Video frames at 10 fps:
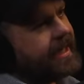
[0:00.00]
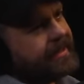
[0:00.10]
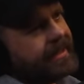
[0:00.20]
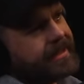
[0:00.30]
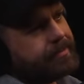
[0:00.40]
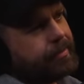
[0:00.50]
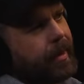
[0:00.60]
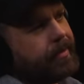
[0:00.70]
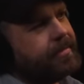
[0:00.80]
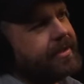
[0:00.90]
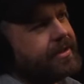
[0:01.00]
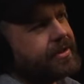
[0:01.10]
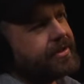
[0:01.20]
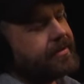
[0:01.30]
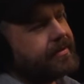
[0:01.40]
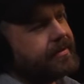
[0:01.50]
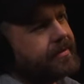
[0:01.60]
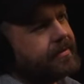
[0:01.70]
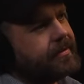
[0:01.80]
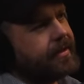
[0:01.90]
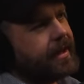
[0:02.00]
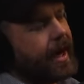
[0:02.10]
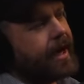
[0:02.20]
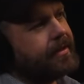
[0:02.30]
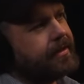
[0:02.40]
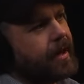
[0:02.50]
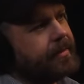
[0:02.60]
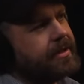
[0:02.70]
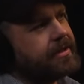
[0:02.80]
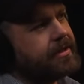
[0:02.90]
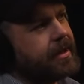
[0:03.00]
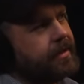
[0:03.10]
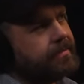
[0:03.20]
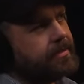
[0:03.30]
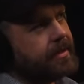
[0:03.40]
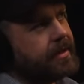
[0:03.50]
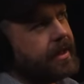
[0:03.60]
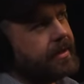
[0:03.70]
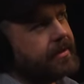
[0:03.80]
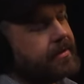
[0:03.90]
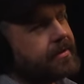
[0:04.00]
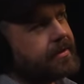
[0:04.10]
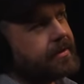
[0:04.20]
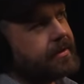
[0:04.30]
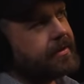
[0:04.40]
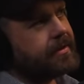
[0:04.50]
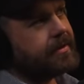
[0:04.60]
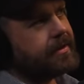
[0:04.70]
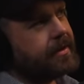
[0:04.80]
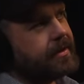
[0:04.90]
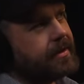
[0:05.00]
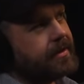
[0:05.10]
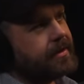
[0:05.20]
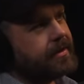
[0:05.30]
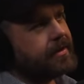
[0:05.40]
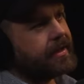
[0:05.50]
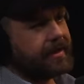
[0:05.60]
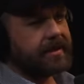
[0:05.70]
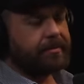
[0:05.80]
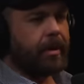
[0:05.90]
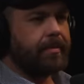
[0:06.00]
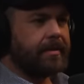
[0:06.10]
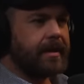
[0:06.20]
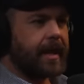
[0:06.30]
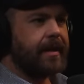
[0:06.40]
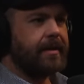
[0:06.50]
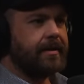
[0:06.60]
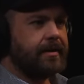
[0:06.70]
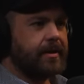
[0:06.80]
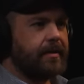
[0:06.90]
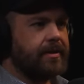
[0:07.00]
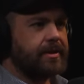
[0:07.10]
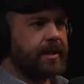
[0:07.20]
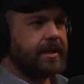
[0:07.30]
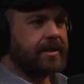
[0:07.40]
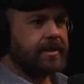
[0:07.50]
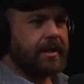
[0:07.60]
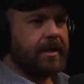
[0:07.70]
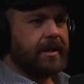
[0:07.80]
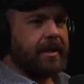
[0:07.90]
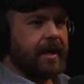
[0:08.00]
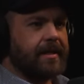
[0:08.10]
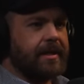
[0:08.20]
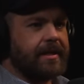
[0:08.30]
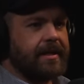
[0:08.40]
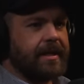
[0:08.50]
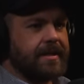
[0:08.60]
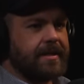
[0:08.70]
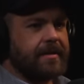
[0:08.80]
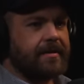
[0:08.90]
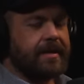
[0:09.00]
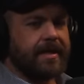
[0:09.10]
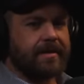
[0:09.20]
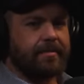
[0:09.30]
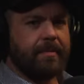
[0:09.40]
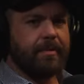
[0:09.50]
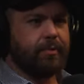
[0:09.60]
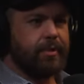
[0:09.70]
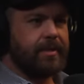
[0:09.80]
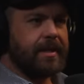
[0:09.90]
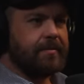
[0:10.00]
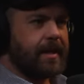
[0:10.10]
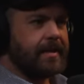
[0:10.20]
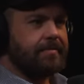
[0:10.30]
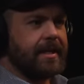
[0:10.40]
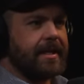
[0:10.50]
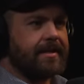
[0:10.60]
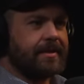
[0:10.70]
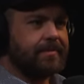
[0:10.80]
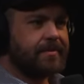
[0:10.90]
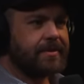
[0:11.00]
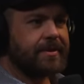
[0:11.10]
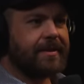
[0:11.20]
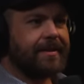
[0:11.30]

I think it's probably just either coming to terms with things I think it's probably that. You know, it's it's. I think it, it is maybe rooted in my my isms.